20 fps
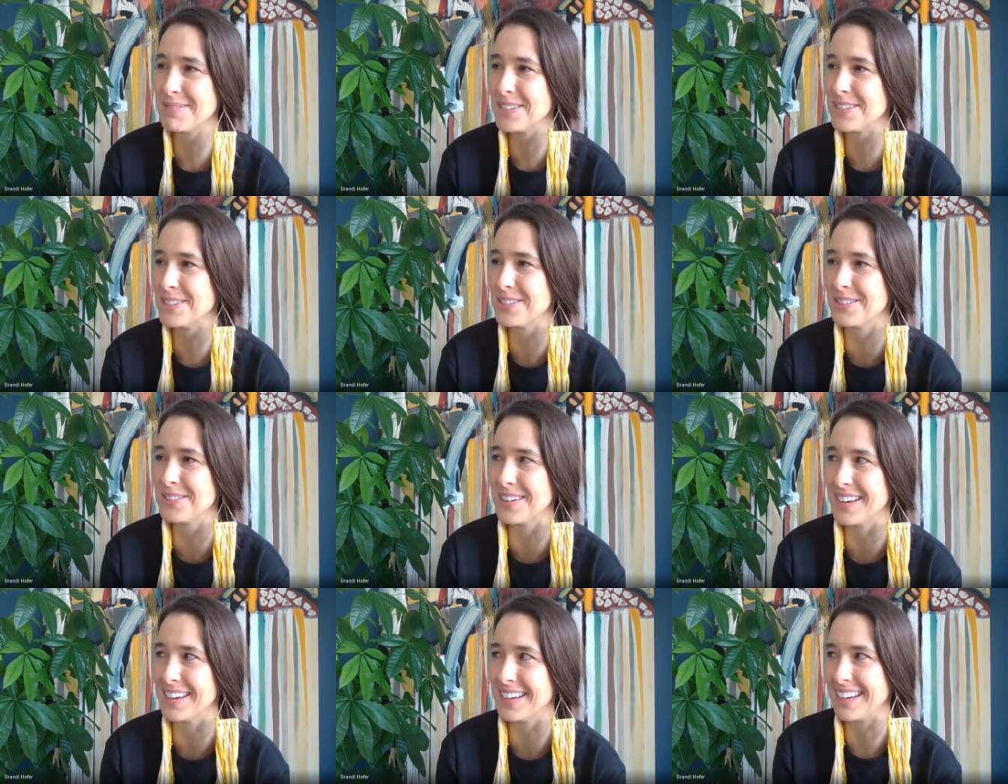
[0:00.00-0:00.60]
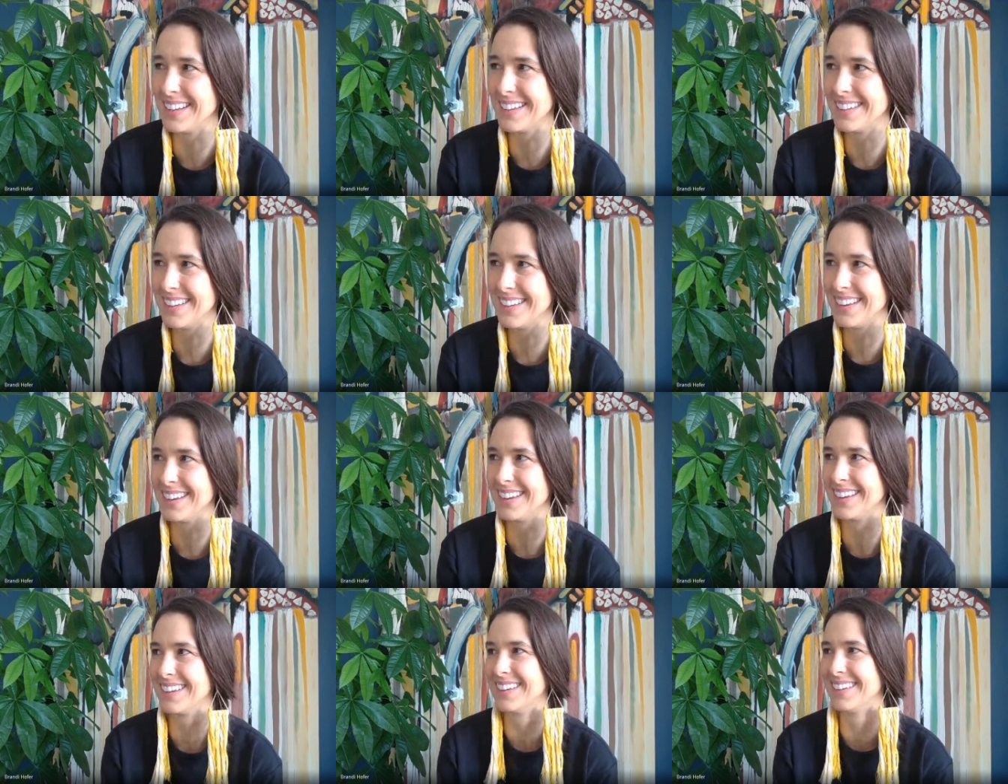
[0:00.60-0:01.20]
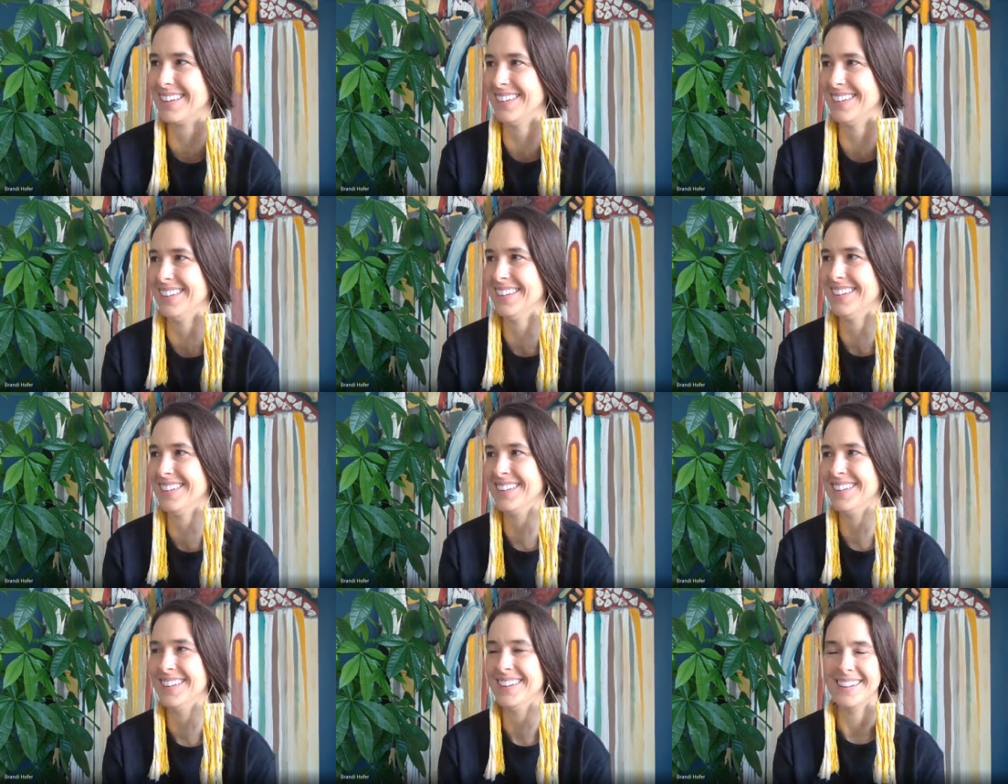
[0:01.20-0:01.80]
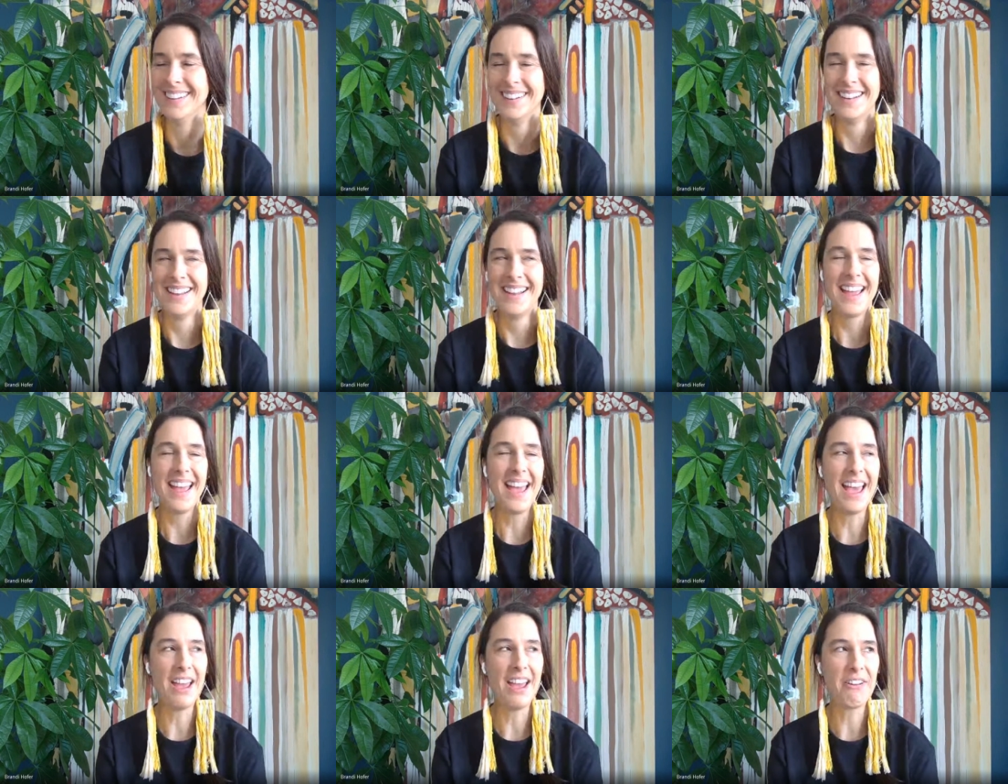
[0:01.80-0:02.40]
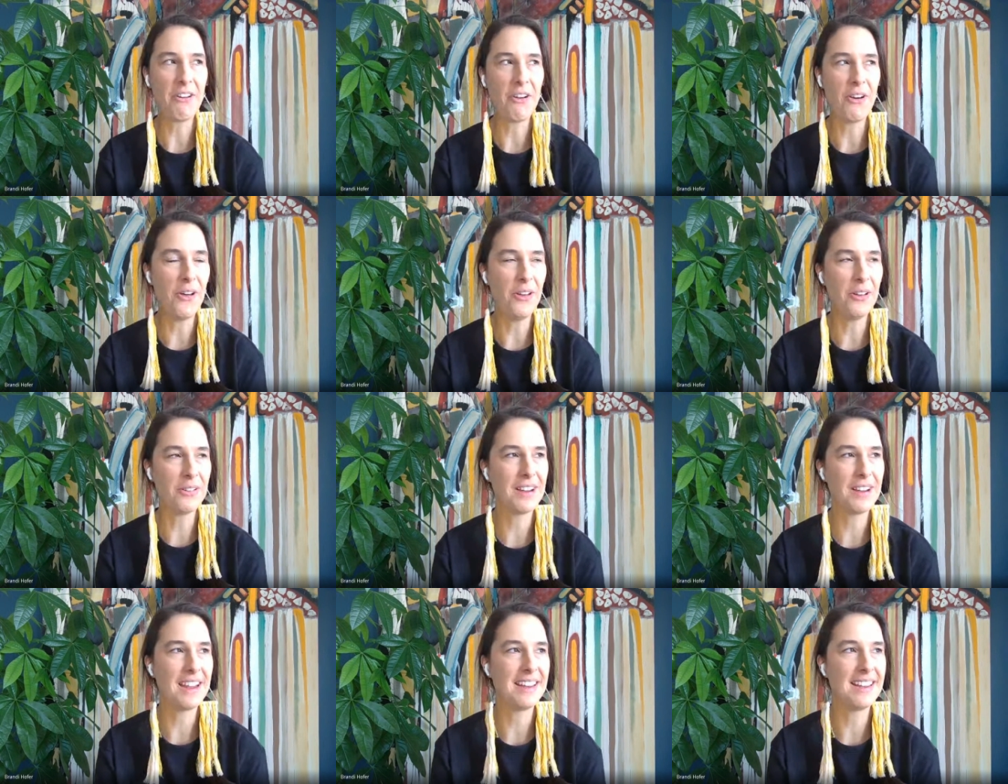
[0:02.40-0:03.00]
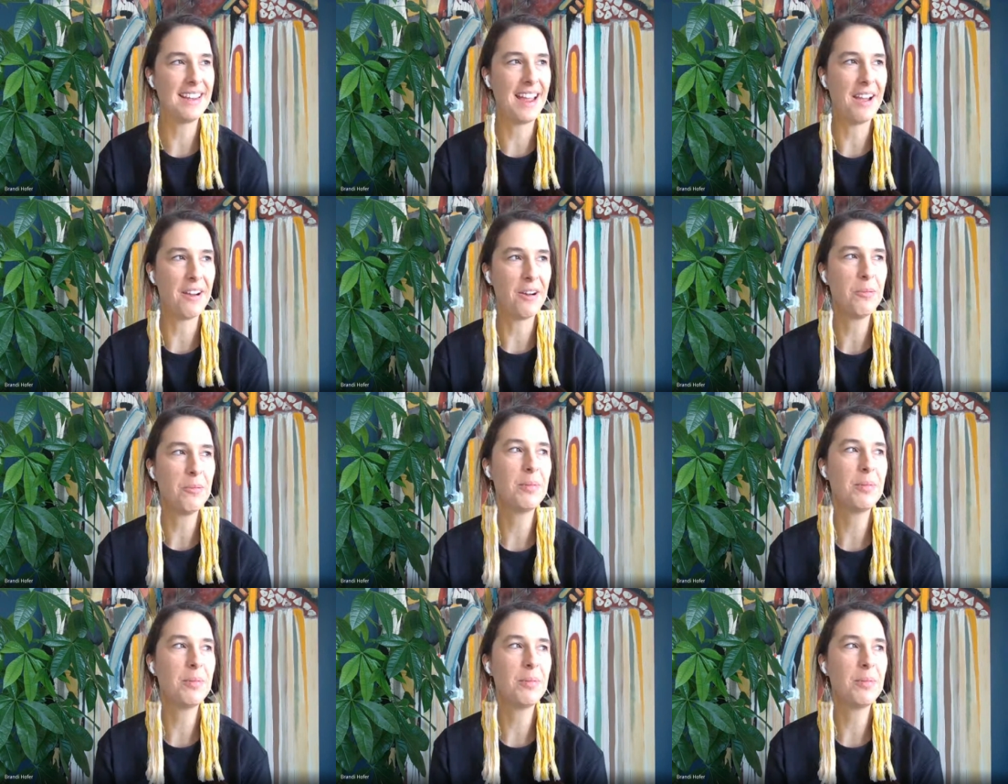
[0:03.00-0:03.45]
to do anything at all right now.